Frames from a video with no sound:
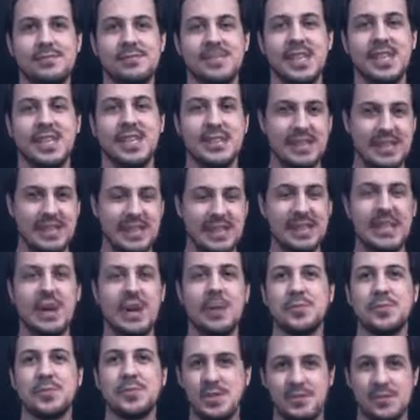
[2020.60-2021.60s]
It
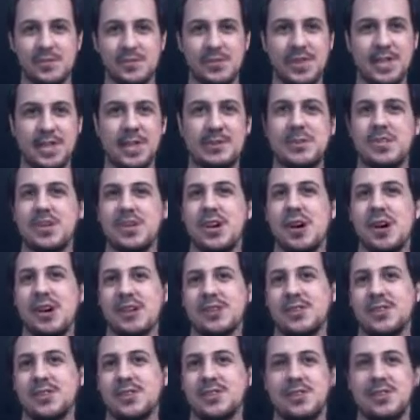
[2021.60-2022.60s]
helped him become a
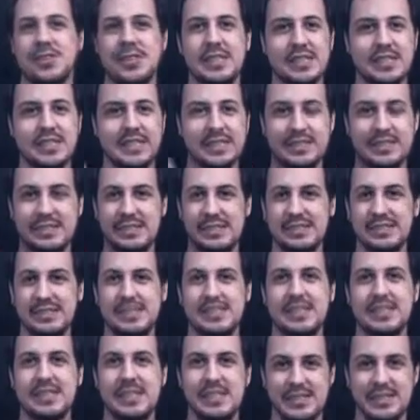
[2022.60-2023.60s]
doctor.
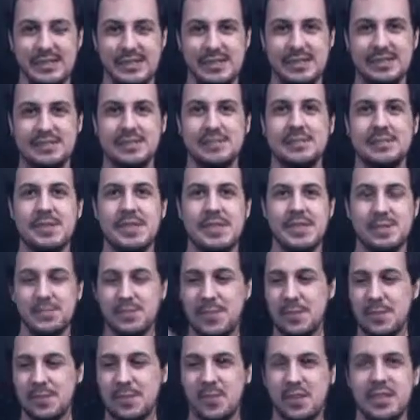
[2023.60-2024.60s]
His
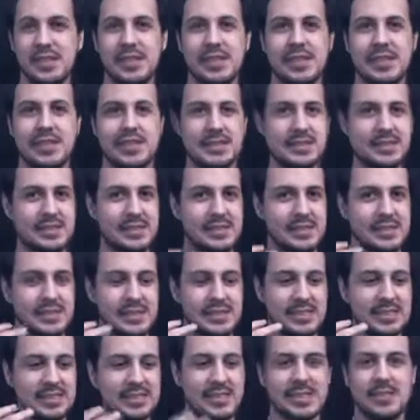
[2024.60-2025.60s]
memory, his
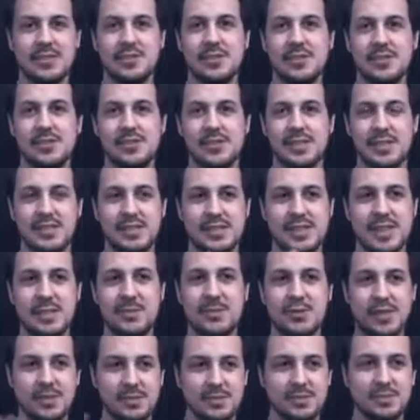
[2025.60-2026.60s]
skills, his able
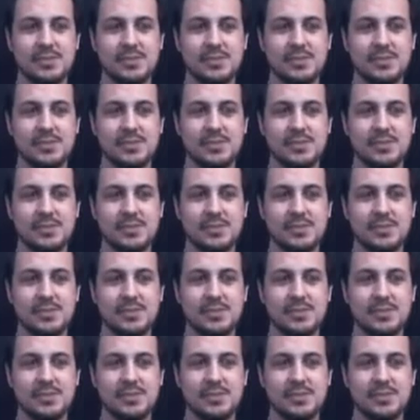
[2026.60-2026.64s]
to